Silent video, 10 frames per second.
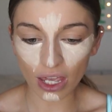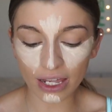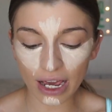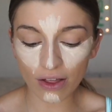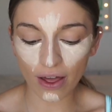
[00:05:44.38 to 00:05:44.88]

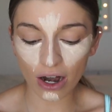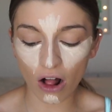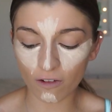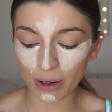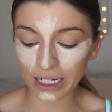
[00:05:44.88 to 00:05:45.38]
And now that
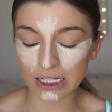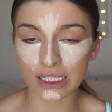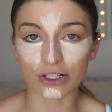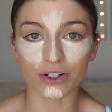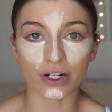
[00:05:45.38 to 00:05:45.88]
all of my
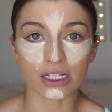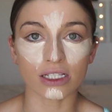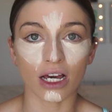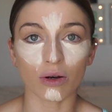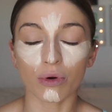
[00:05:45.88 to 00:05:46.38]
concealer is
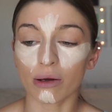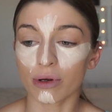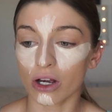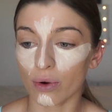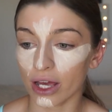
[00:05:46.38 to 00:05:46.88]
done, what I'm
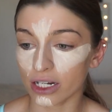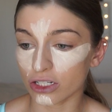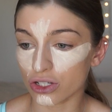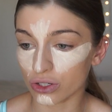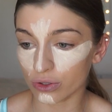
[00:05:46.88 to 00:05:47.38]
gonna go ahead
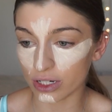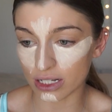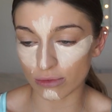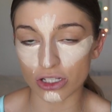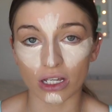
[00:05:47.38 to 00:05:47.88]
and do is
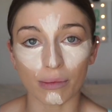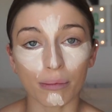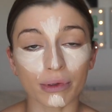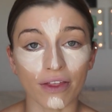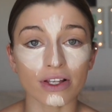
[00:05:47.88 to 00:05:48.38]
I'm just gonna
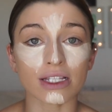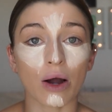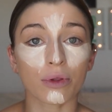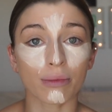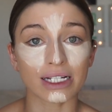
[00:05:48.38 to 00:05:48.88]
blend this
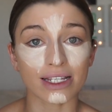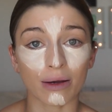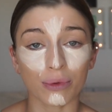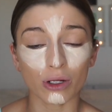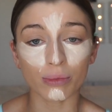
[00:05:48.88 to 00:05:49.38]
out with my
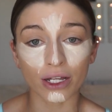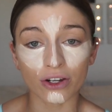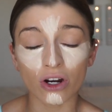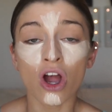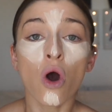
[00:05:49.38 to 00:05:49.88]
damp beauty
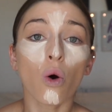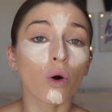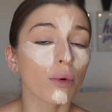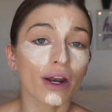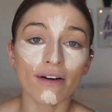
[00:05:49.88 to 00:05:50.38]
blender
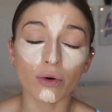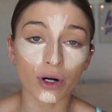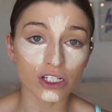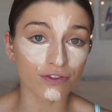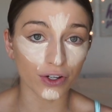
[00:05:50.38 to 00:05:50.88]
or whatever
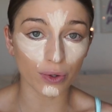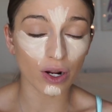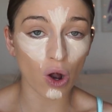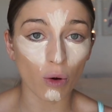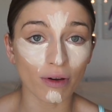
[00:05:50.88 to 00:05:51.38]
works for you
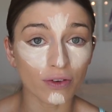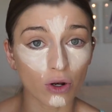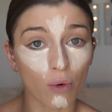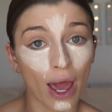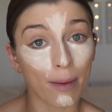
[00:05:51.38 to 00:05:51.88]
at home if you
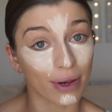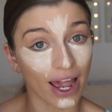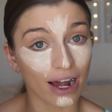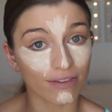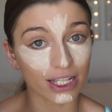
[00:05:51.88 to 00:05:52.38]
don't happen to
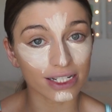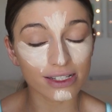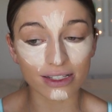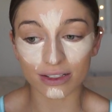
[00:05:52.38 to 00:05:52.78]
have this.